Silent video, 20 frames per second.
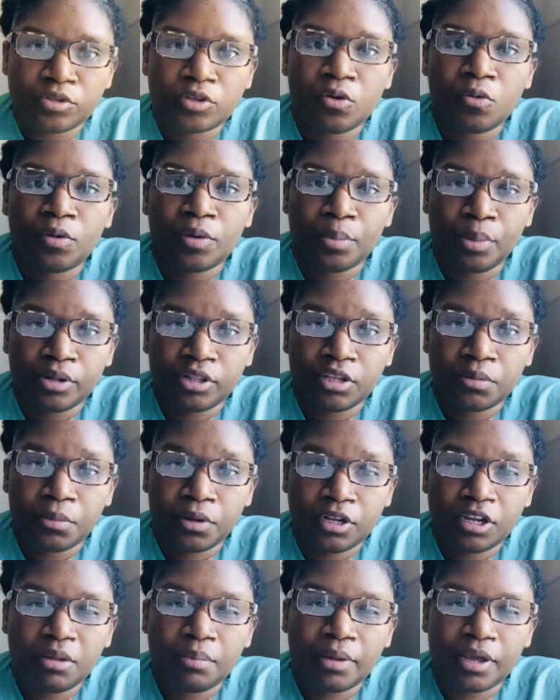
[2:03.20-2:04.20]
so we put them
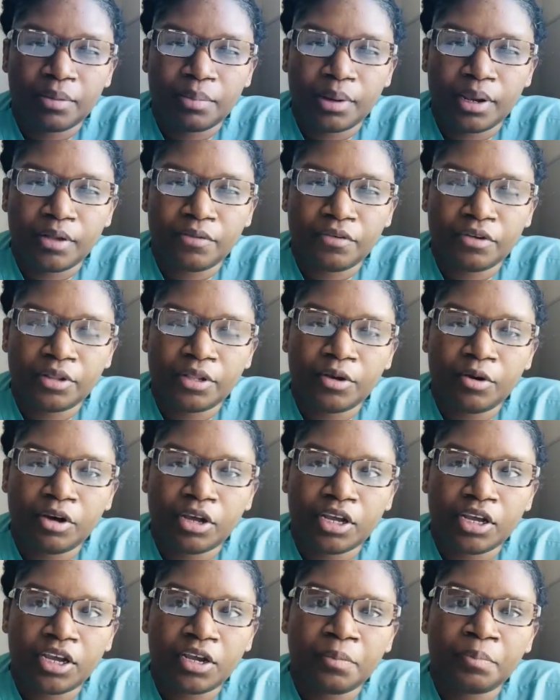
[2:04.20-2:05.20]
on the bedpan really
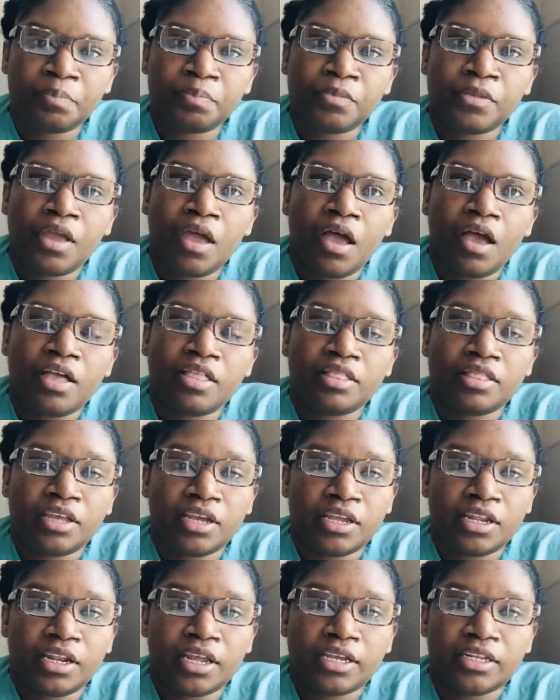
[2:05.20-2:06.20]
quick. And
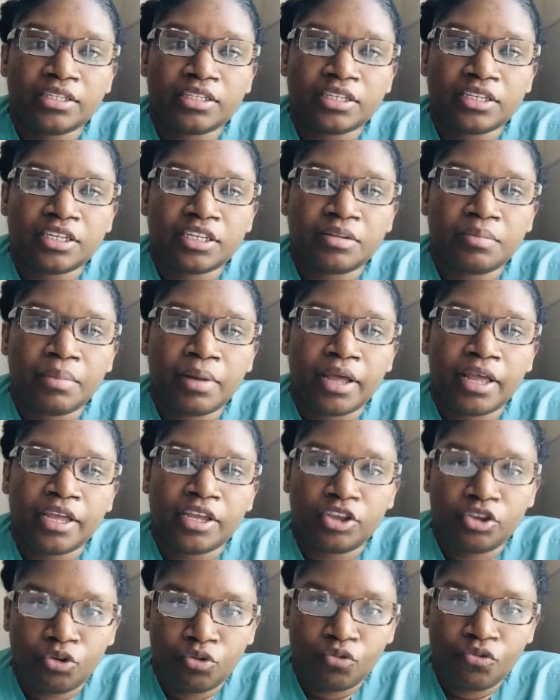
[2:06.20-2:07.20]
then I did my
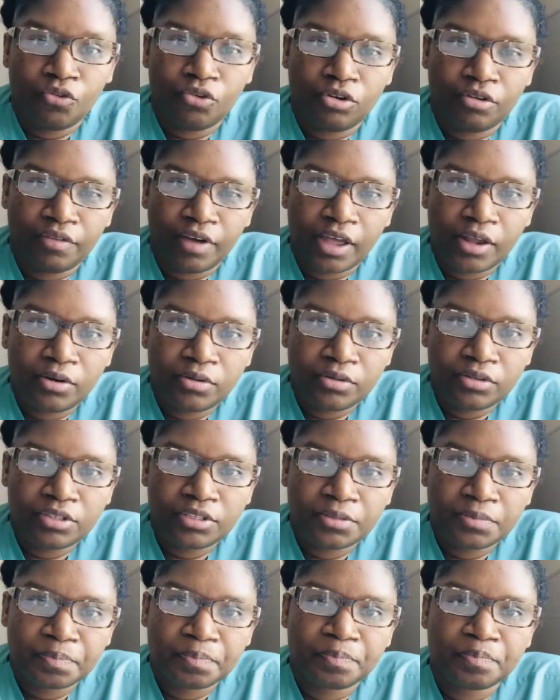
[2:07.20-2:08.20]
Q4
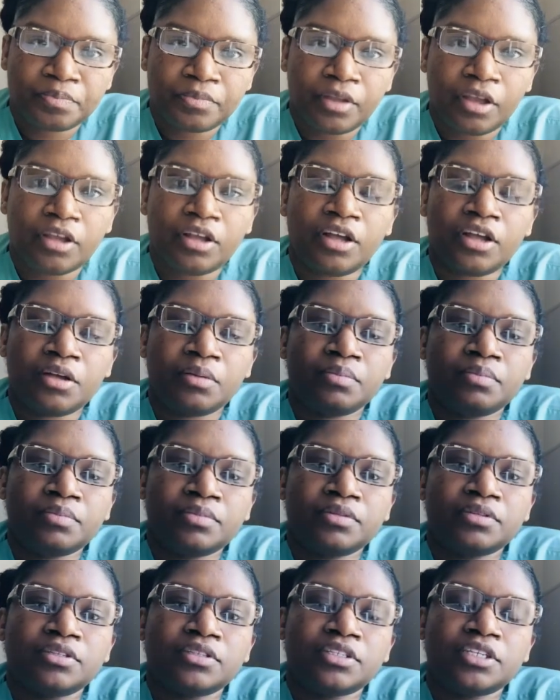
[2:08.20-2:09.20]
vitals. Um,
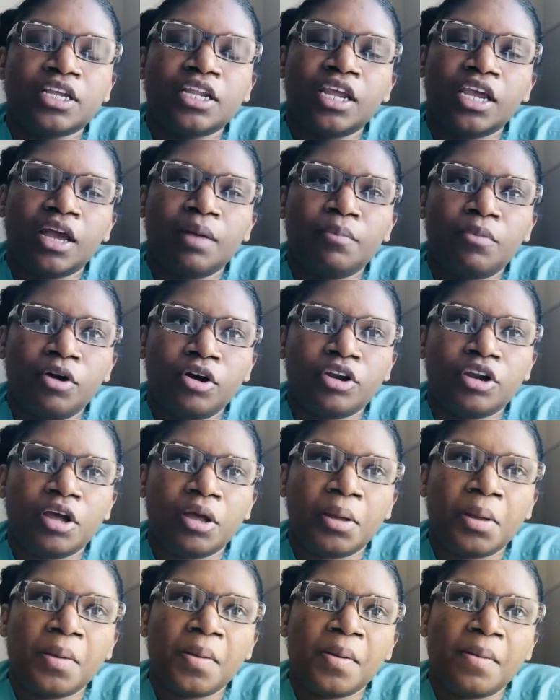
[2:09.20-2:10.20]
today I'm on
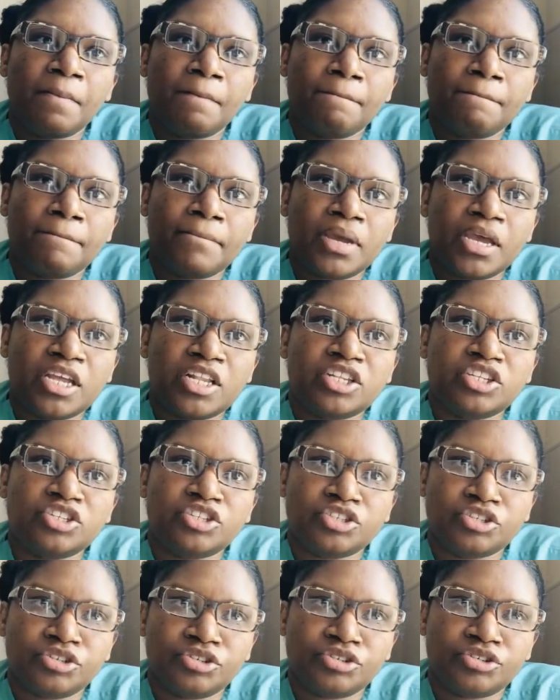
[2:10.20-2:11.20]
a med
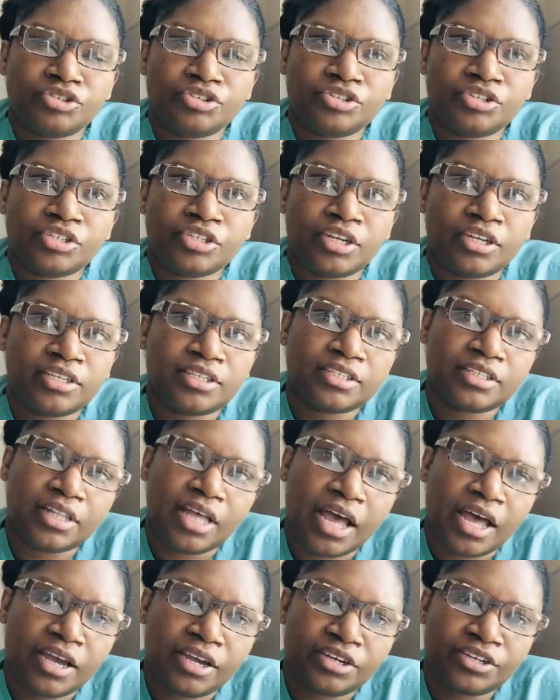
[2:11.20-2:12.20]
surg
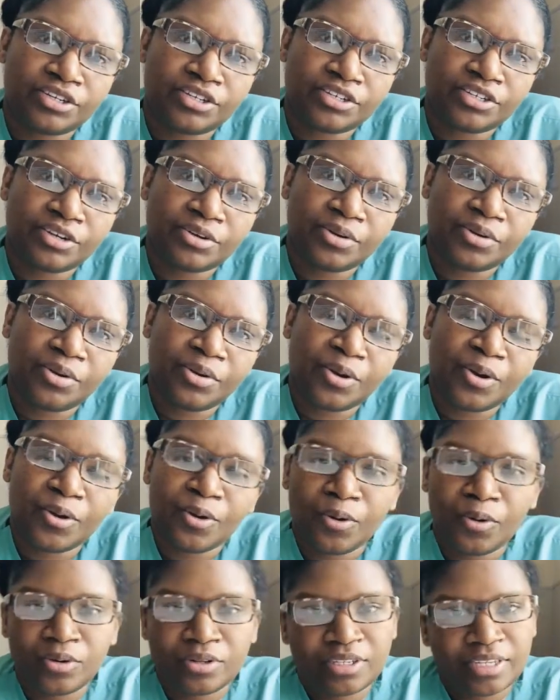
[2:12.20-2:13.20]
slash
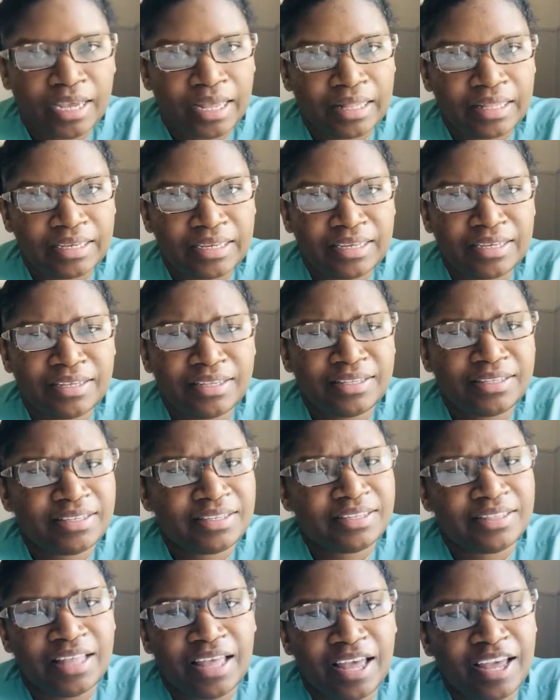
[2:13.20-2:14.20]
tele
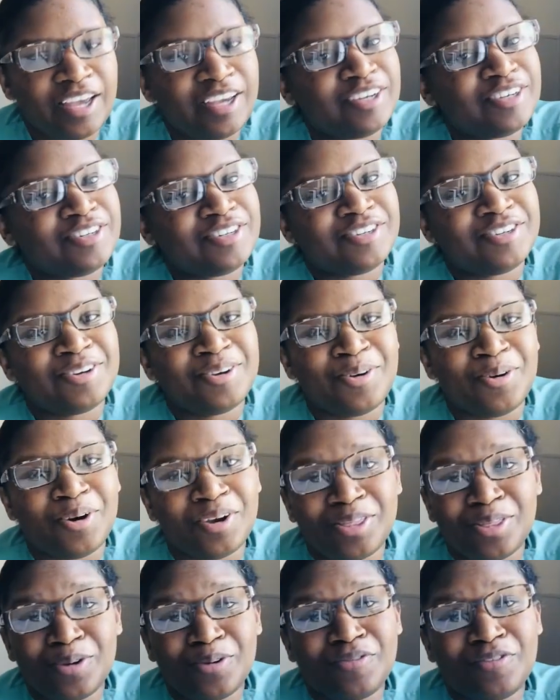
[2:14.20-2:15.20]
slash
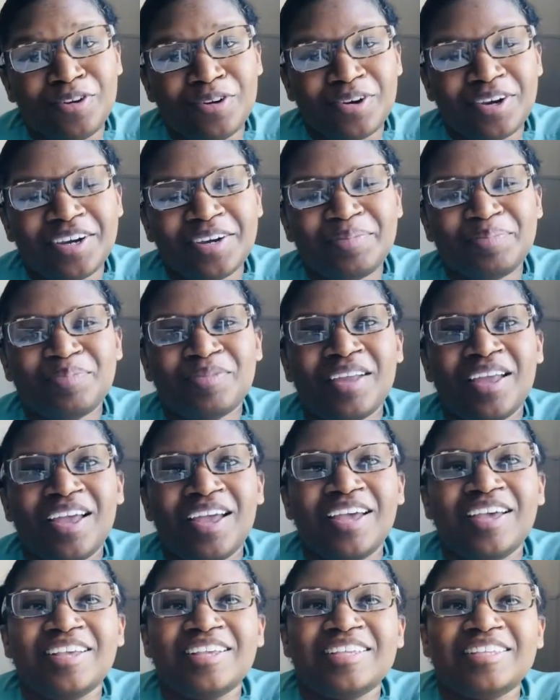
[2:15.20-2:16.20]
ortho floor.
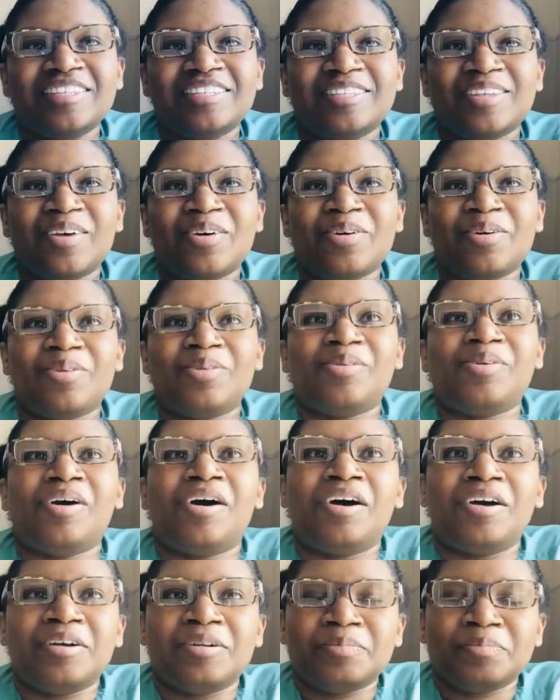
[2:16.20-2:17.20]
So
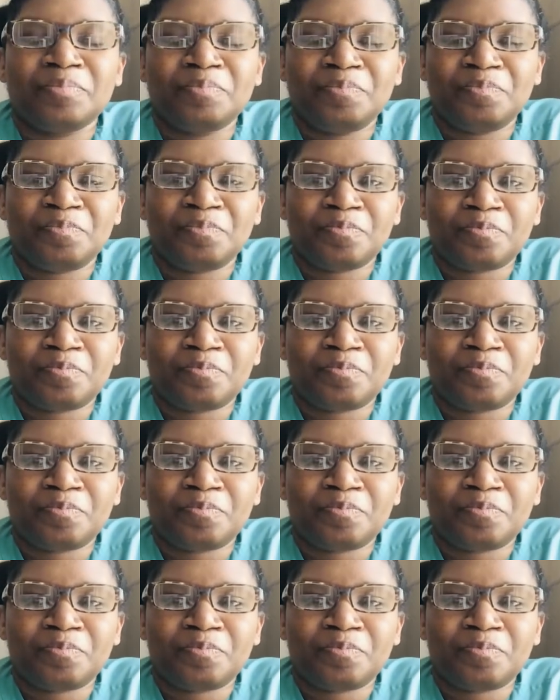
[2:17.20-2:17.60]
um,